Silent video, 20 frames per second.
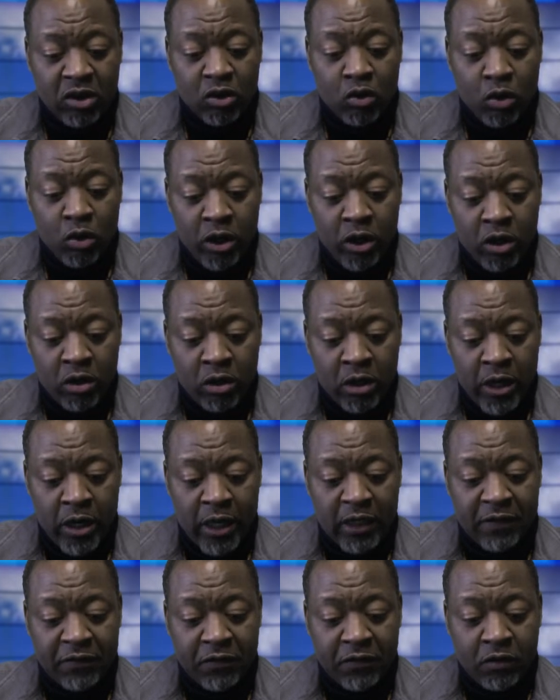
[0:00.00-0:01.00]
going on.
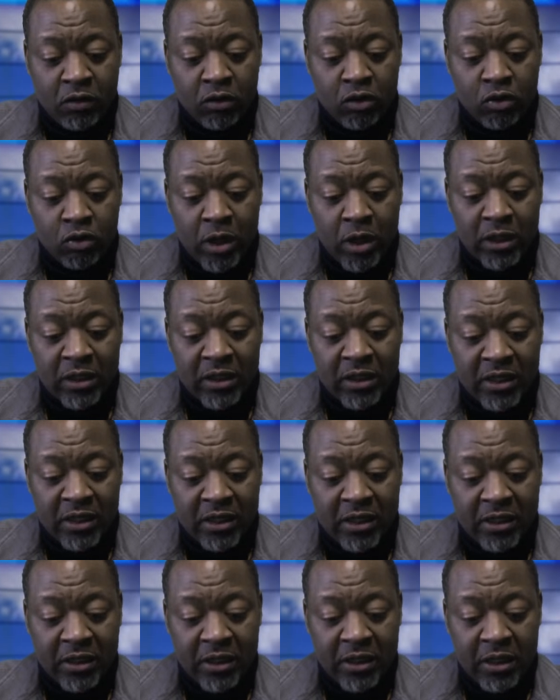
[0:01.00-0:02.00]
Let's follow through and see.